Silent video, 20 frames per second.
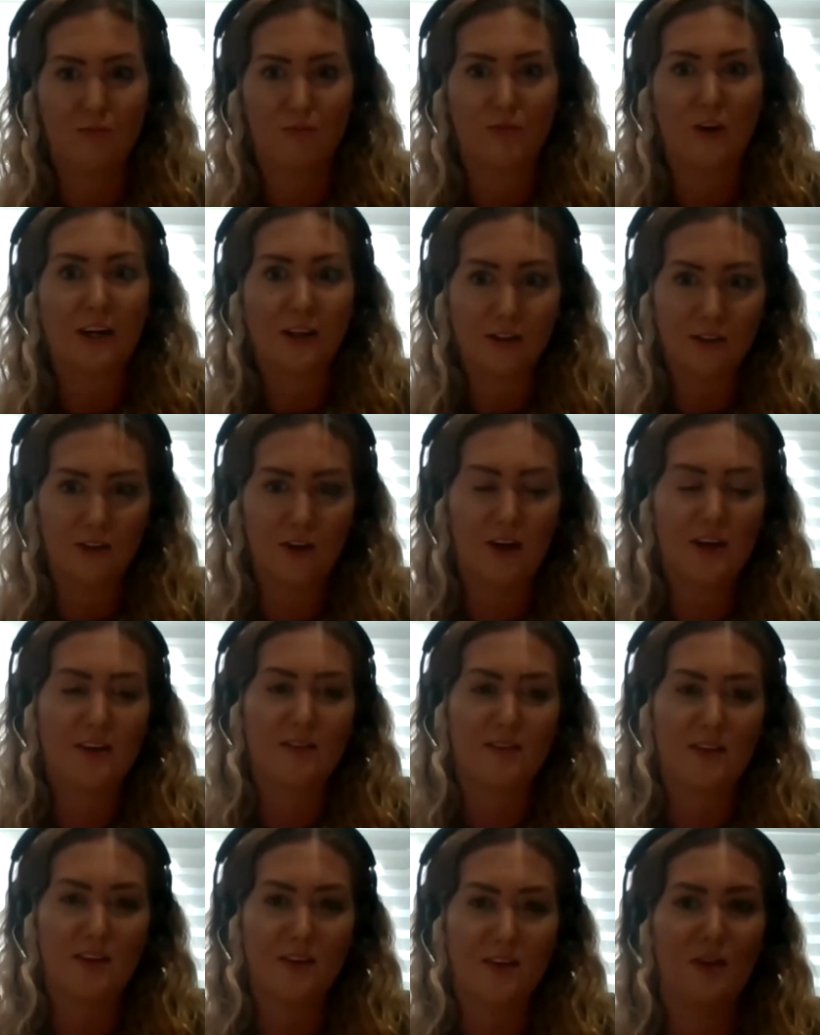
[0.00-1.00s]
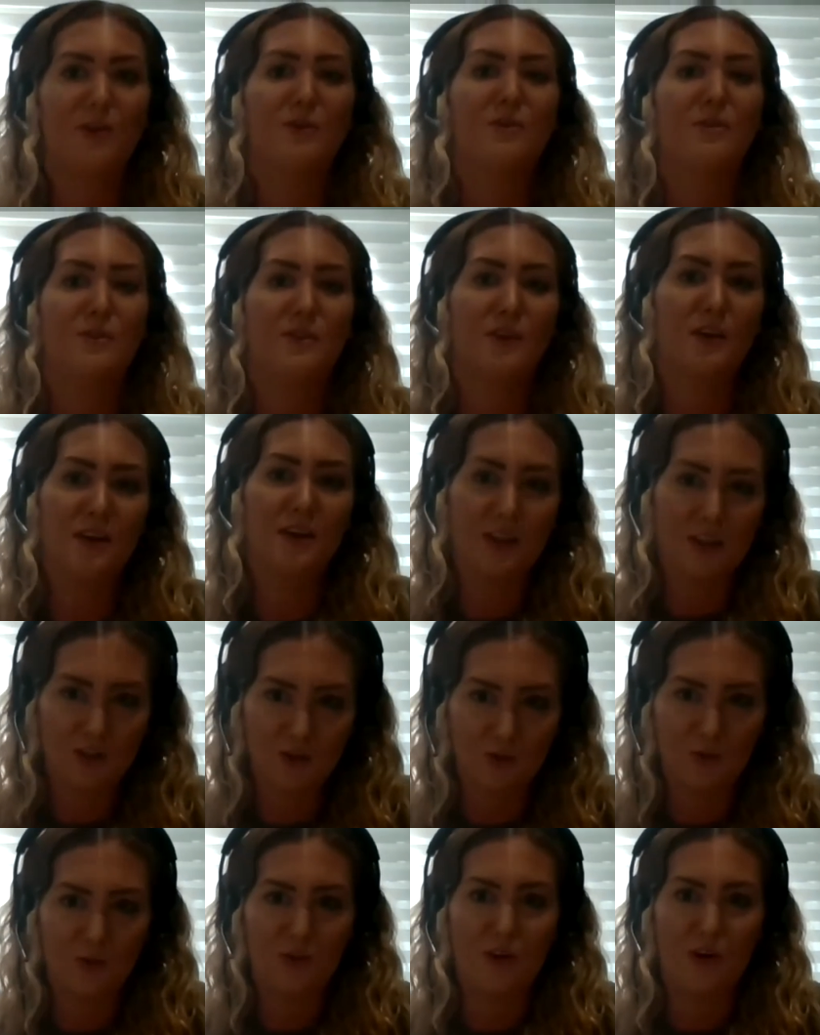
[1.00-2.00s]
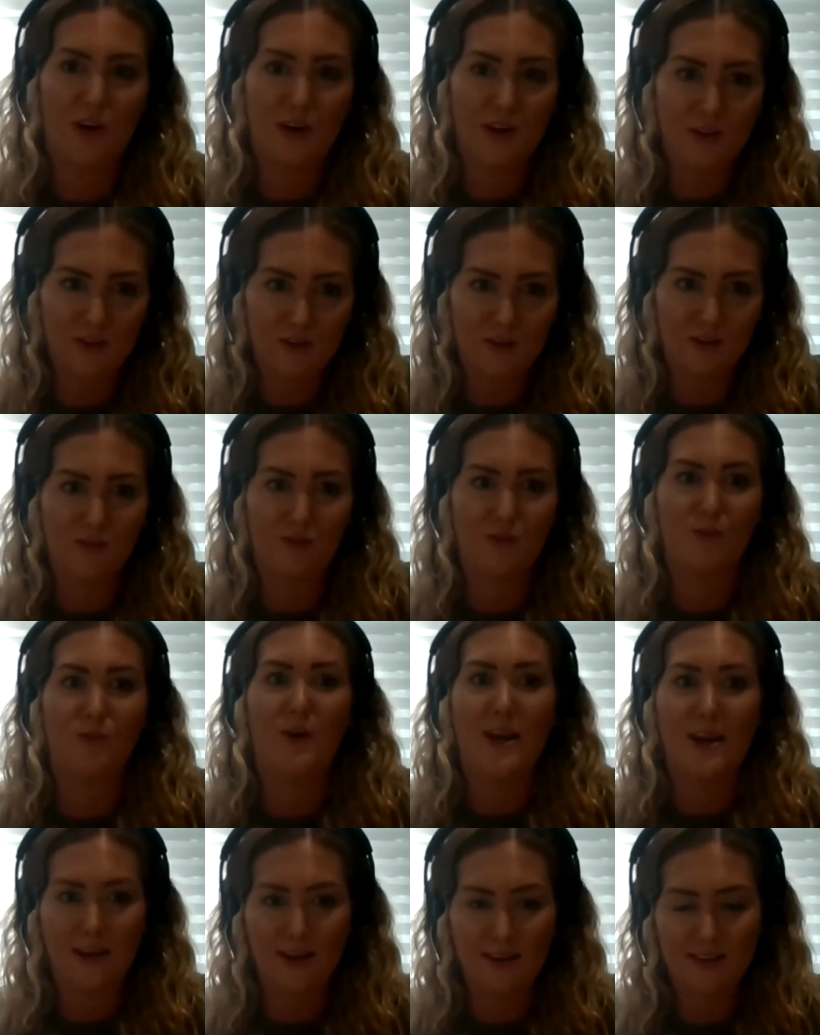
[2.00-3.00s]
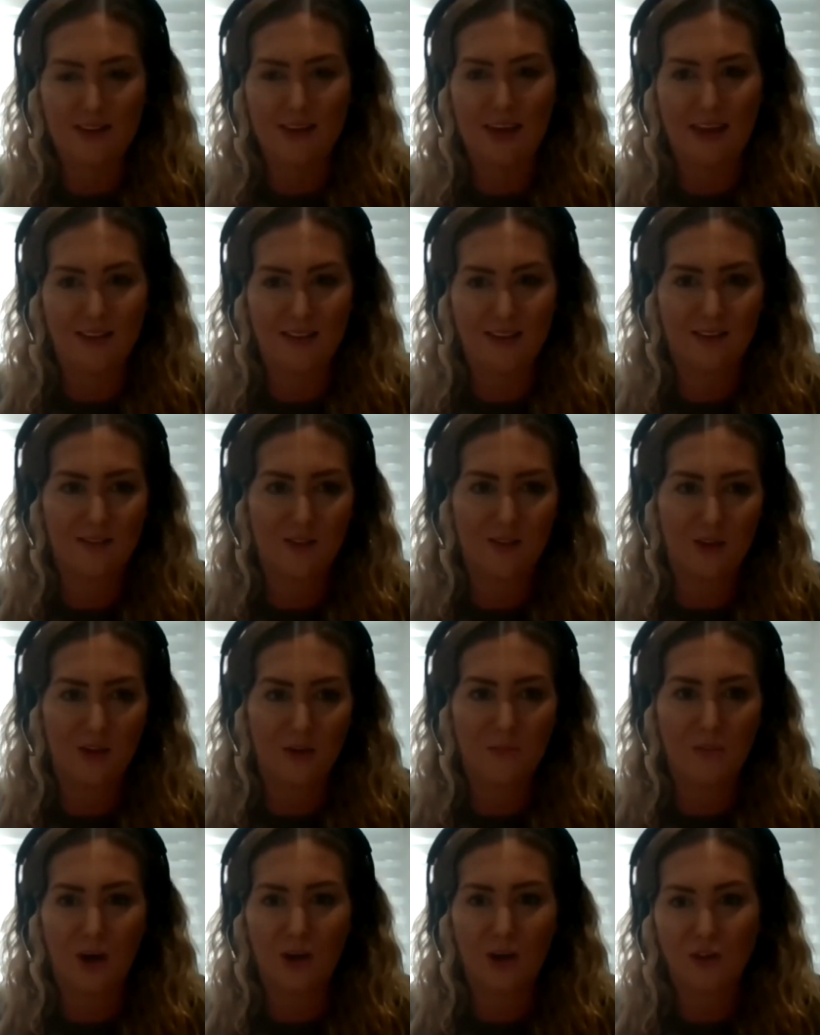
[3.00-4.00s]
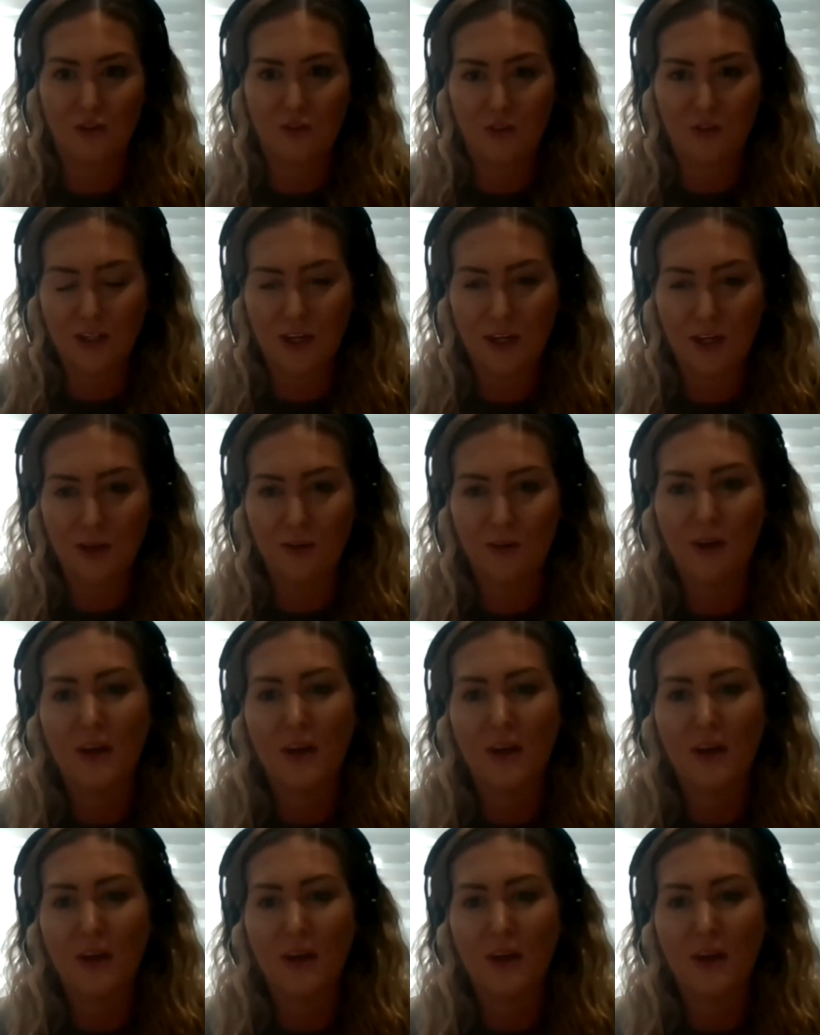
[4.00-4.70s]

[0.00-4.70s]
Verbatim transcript: recognizing those initial signs of when it's getting too much for you